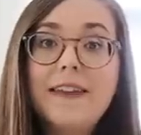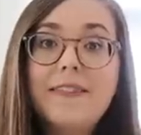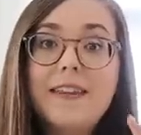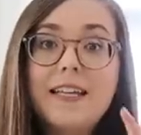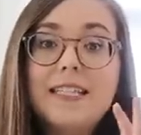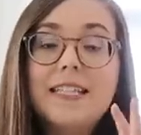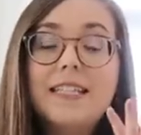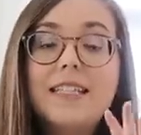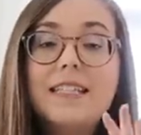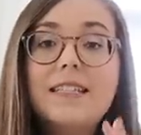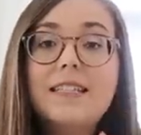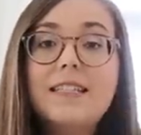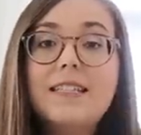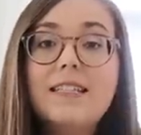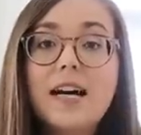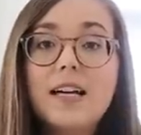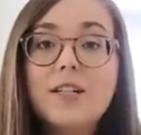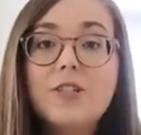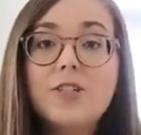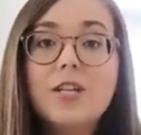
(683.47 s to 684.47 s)
This is
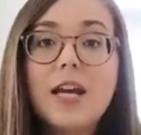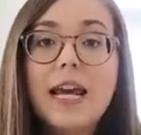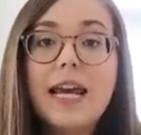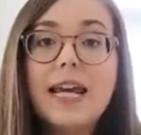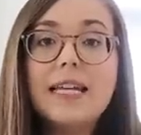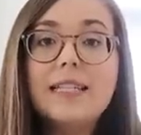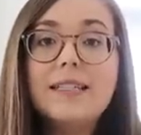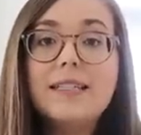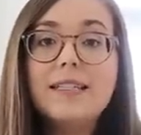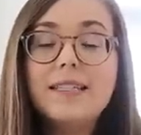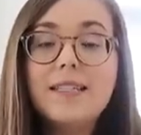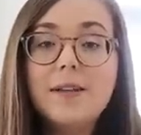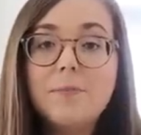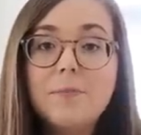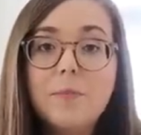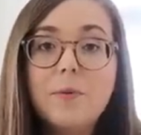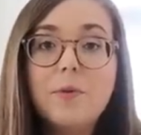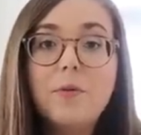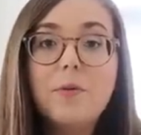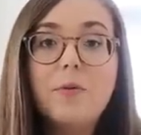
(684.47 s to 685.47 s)
such a
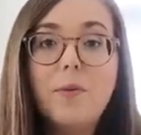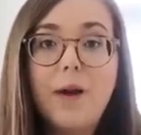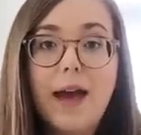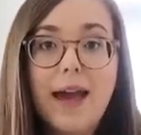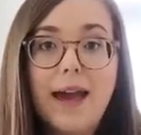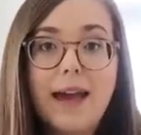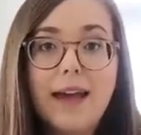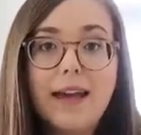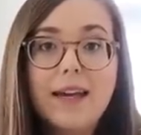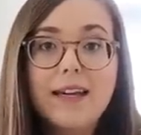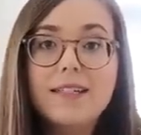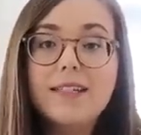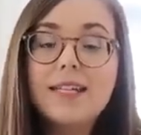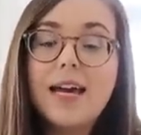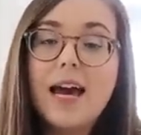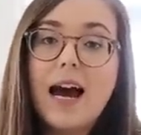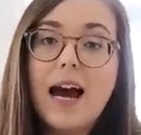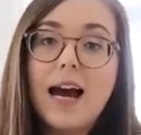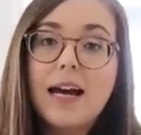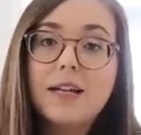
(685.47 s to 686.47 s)
simple way to
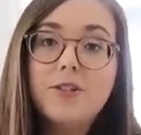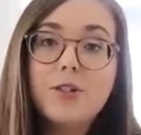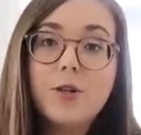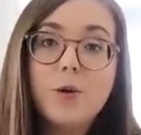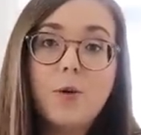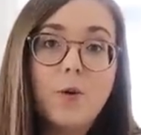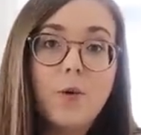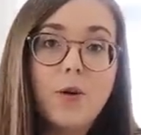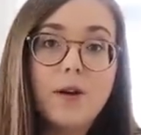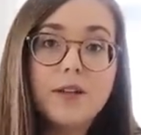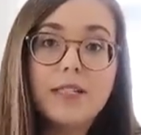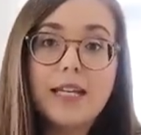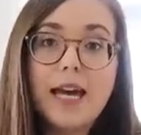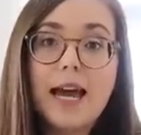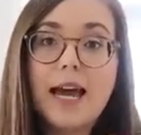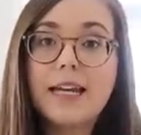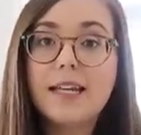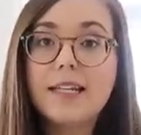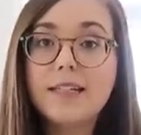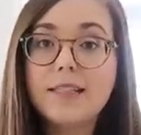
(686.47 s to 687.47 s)
add decor to
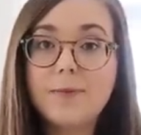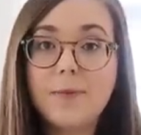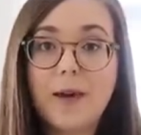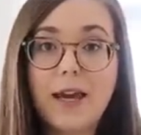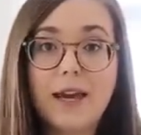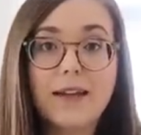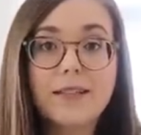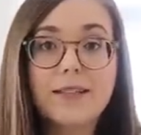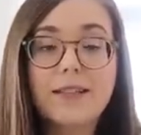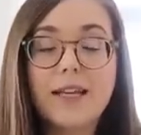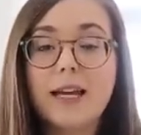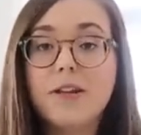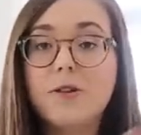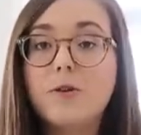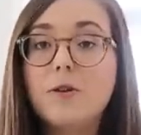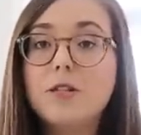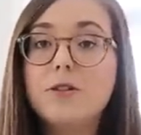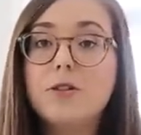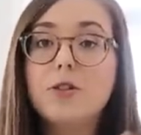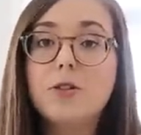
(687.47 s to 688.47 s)
any space, and you
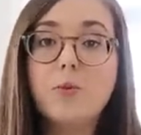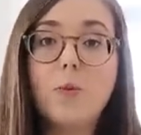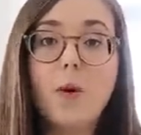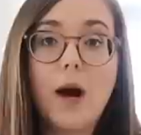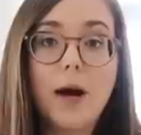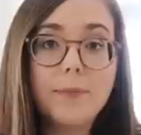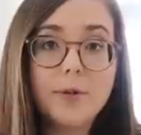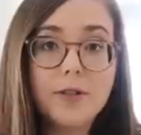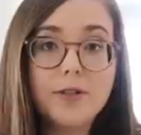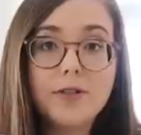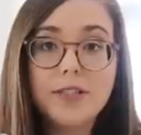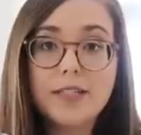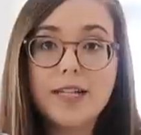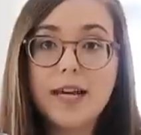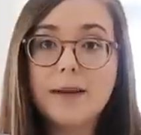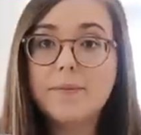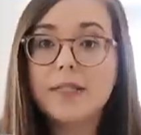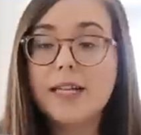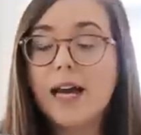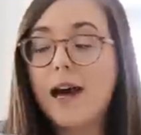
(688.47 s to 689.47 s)
can swap your
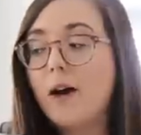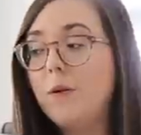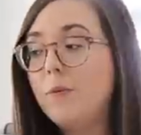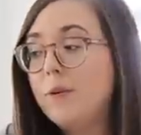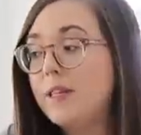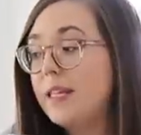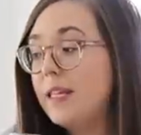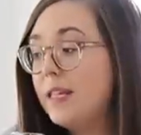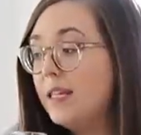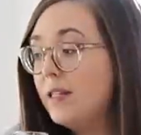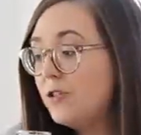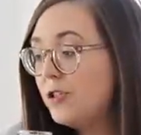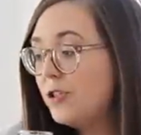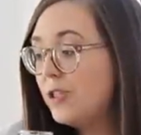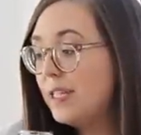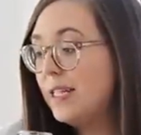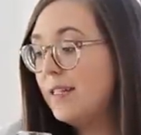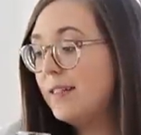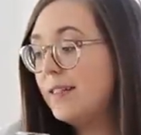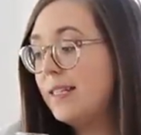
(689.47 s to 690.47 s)
stems out with each
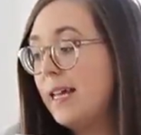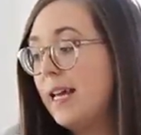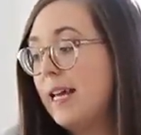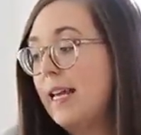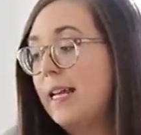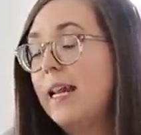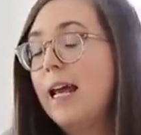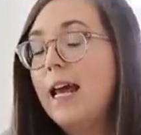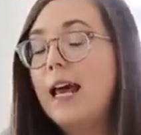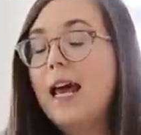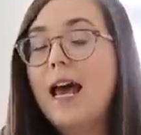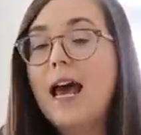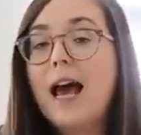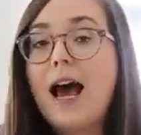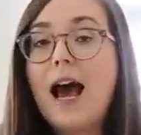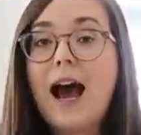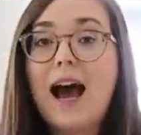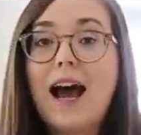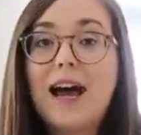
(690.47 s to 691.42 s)
season.